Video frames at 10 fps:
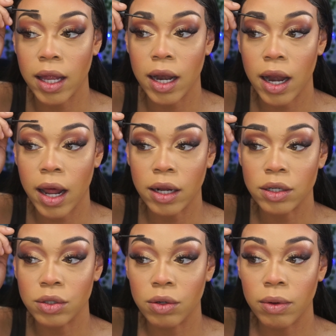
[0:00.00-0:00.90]

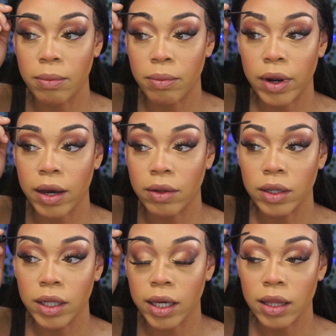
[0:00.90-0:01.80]
natural brow
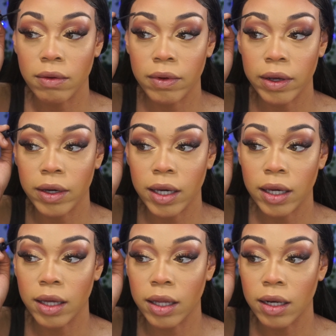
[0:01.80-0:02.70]
look at the very
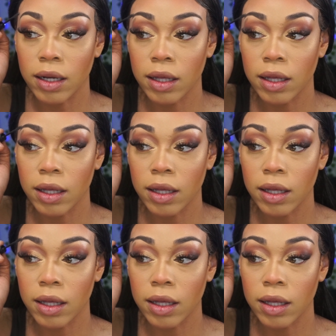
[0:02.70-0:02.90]
end